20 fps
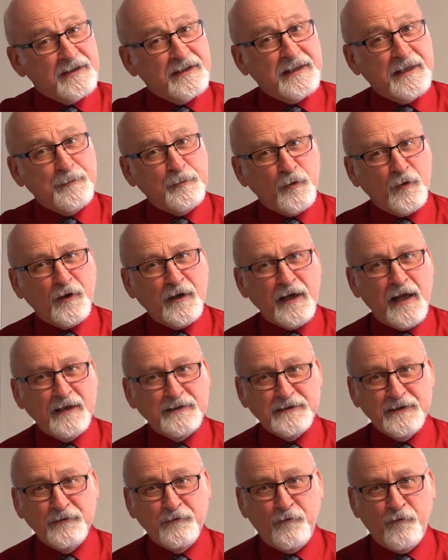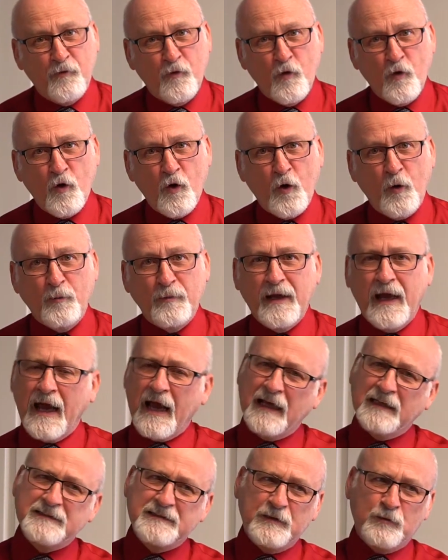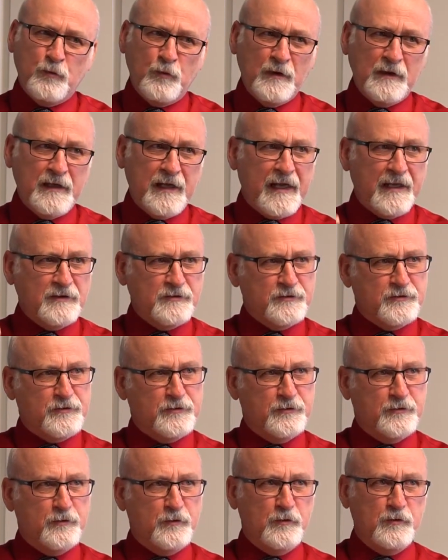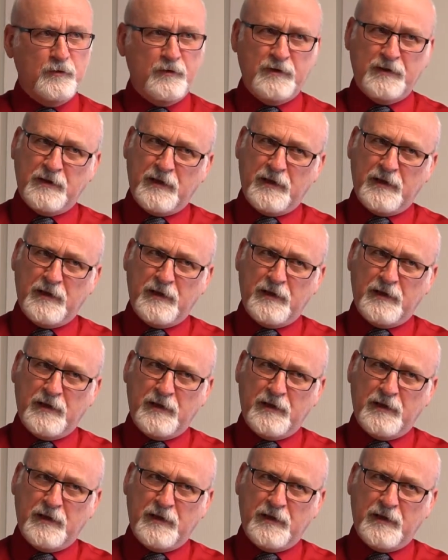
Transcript: keep your clients informed as it relates to